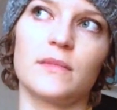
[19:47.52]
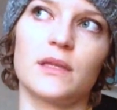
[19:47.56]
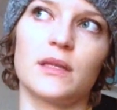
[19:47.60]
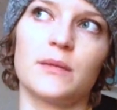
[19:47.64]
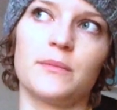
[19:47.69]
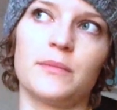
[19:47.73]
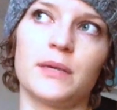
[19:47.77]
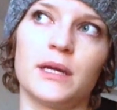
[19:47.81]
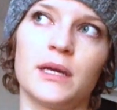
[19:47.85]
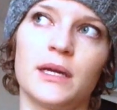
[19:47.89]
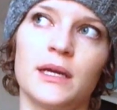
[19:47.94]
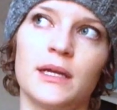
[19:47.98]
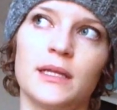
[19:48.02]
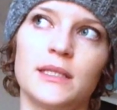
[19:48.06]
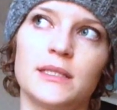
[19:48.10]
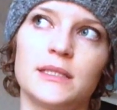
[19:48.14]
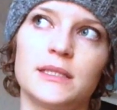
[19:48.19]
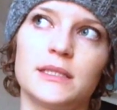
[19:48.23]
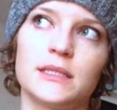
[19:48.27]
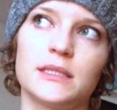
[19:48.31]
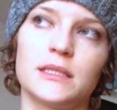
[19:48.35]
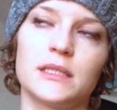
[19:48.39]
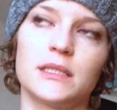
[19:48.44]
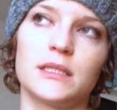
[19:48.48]

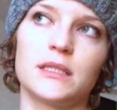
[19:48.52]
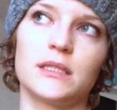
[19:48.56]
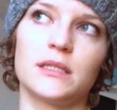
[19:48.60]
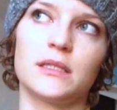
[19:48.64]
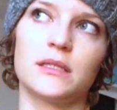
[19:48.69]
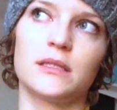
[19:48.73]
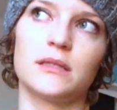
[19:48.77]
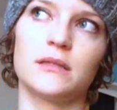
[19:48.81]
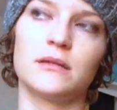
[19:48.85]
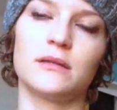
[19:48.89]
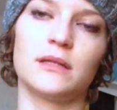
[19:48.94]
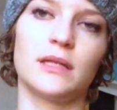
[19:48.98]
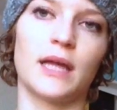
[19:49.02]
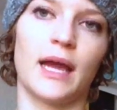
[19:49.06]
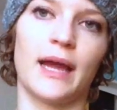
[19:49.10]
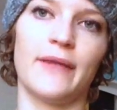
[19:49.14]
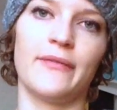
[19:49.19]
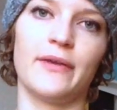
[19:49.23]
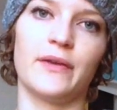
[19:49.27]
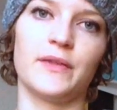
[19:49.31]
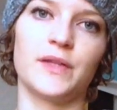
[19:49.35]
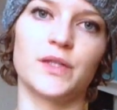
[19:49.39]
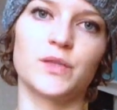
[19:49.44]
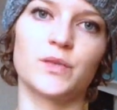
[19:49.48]
but I
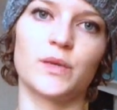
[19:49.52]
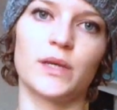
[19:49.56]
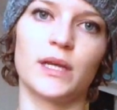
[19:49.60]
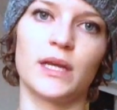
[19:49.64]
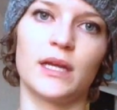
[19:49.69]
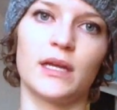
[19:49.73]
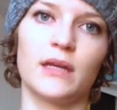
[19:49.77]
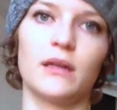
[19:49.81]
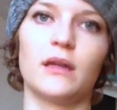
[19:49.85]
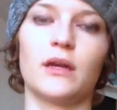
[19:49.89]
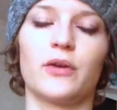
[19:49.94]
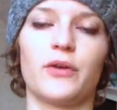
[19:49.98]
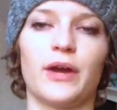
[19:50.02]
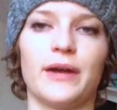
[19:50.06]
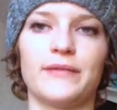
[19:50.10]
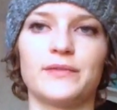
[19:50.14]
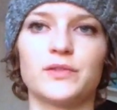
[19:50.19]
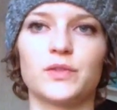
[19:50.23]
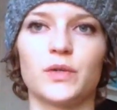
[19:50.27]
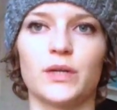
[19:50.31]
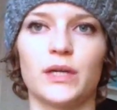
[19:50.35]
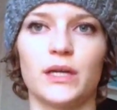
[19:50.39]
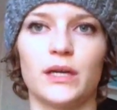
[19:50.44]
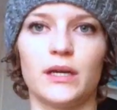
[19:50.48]
found this one at a craft
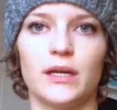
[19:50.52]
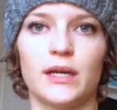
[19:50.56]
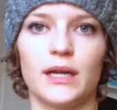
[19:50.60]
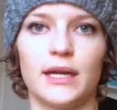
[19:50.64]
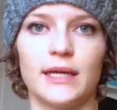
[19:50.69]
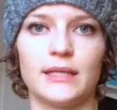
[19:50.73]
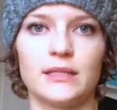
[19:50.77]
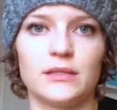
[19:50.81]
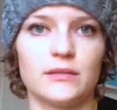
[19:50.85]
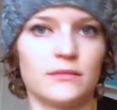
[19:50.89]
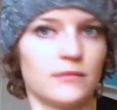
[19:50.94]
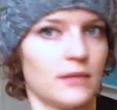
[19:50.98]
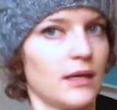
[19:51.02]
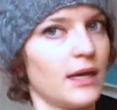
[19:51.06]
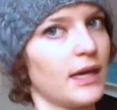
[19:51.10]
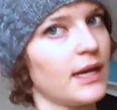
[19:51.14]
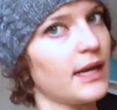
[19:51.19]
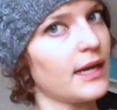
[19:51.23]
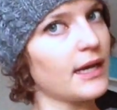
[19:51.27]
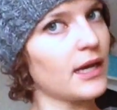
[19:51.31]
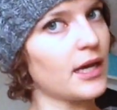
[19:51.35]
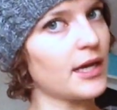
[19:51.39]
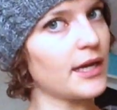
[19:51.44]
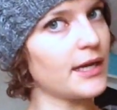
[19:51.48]
store here, and
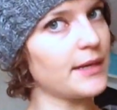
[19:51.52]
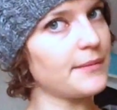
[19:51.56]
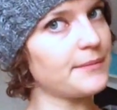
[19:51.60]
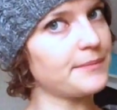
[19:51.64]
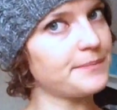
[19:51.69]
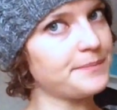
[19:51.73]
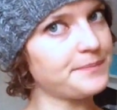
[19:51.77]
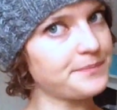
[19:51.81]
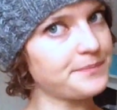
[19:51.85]
I got it.